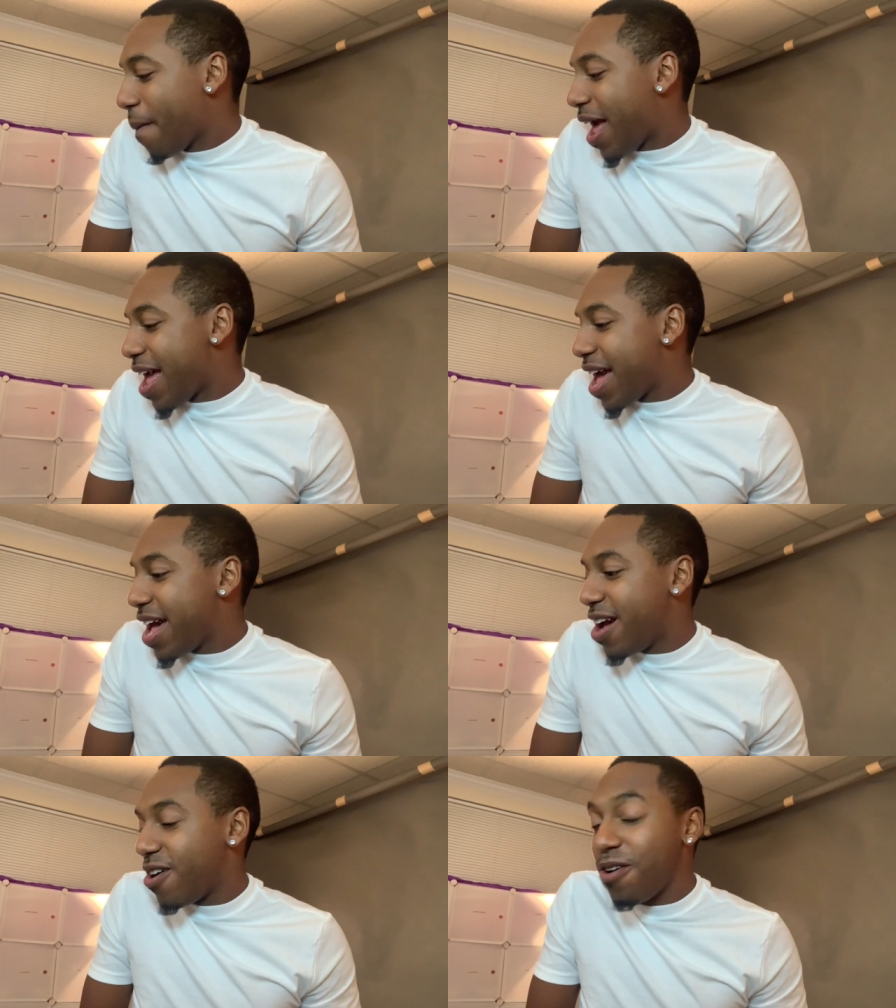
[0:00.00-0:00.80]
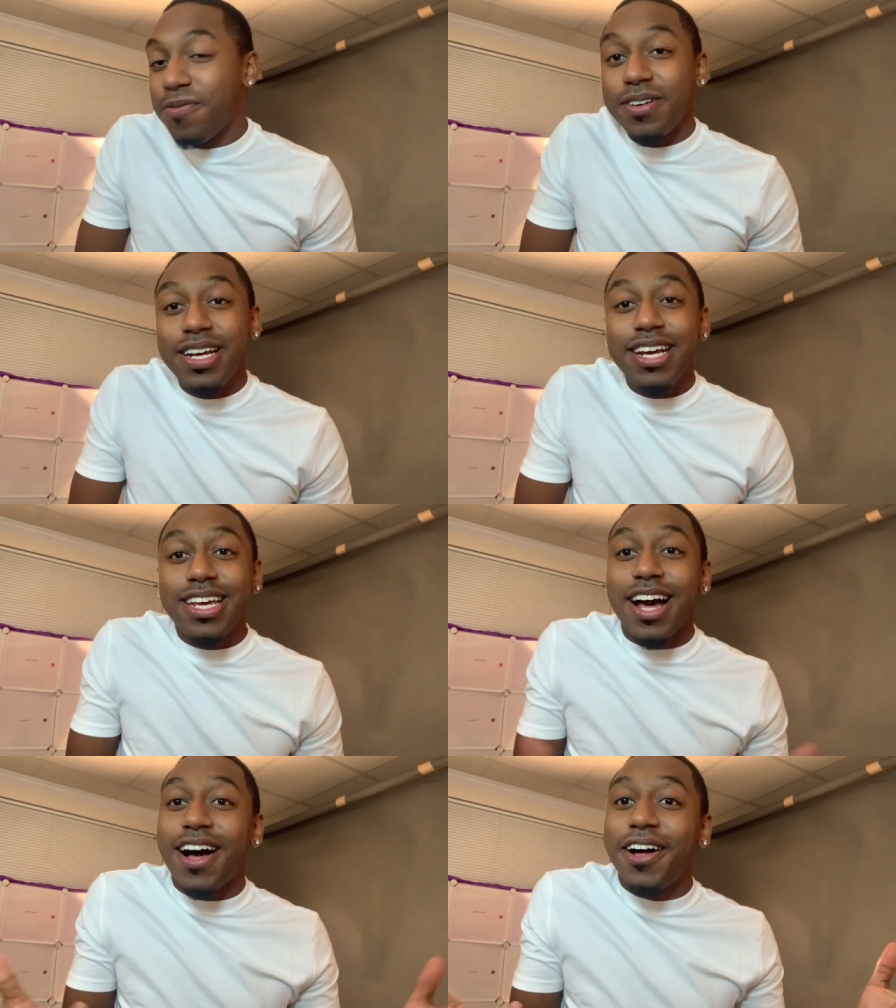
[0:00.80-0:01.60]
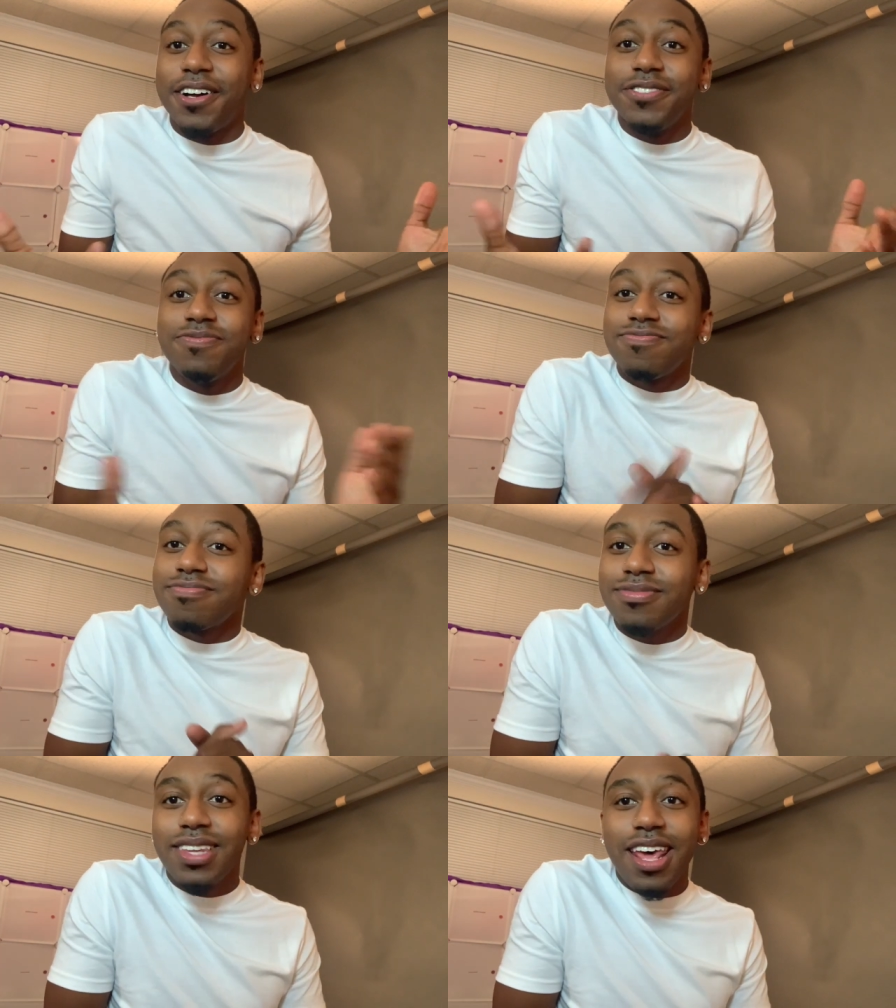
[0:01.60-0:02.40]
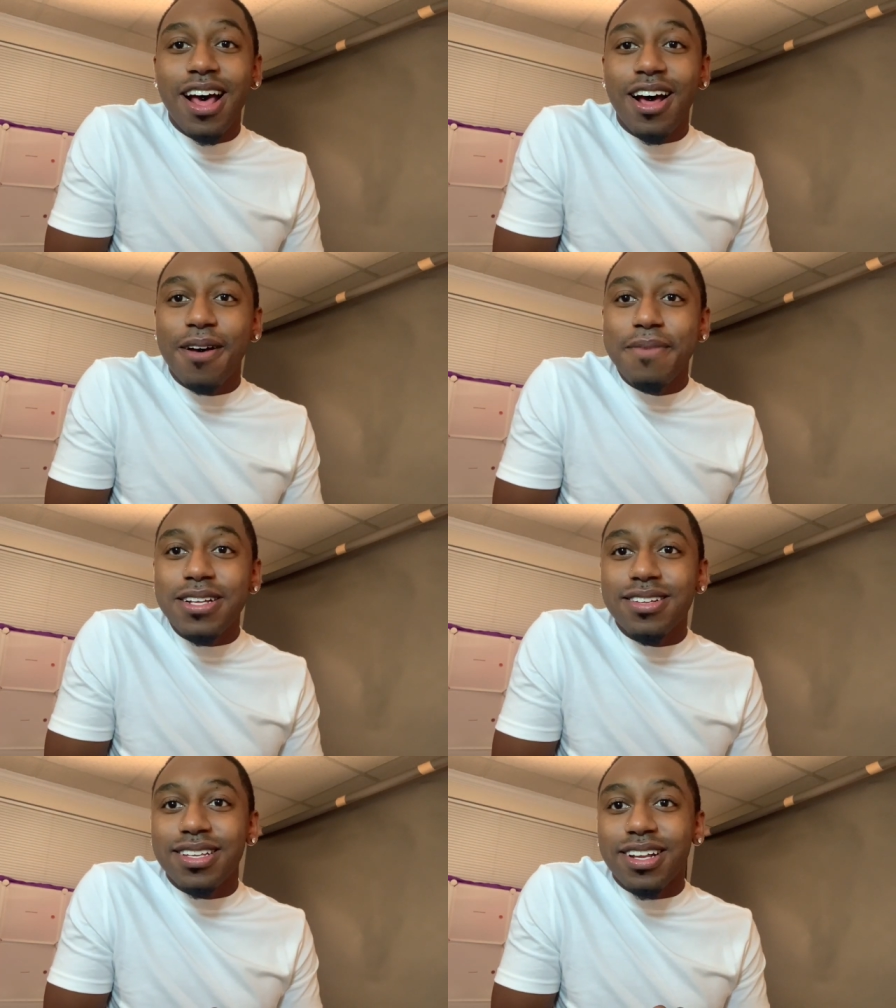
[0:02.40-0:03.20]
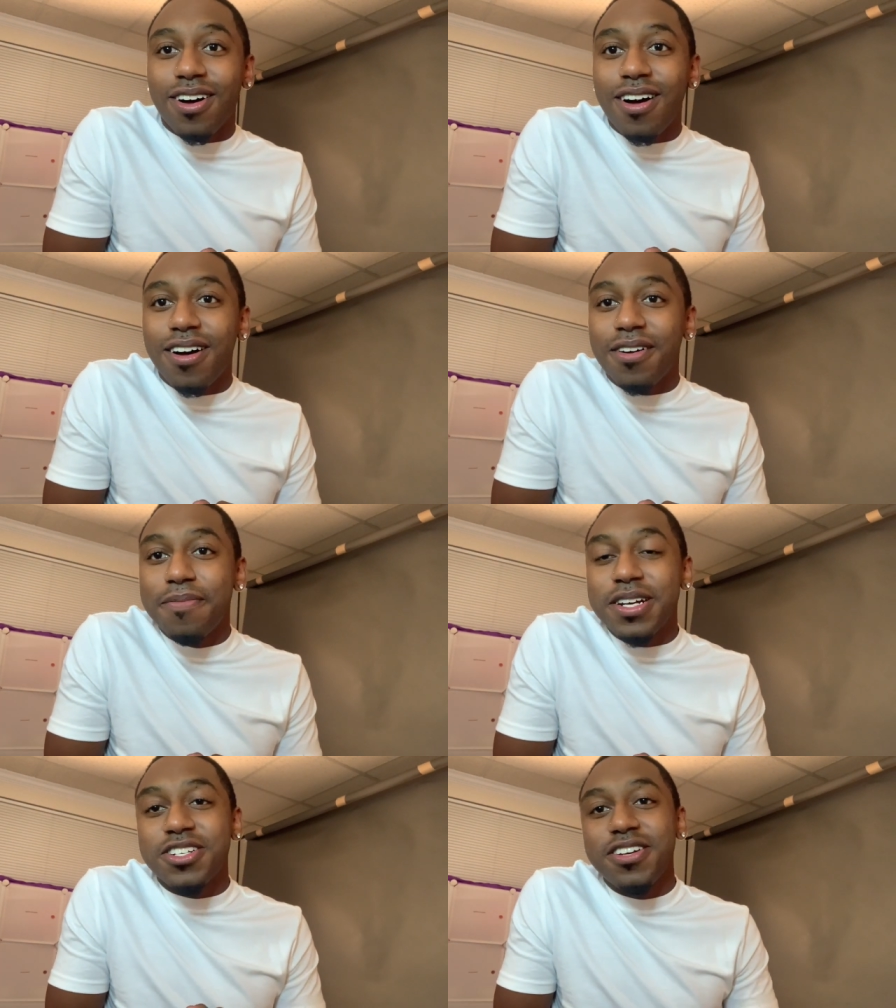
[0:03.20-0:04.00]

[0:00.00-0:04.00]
And hopefully y'all mess with the haul. Make sure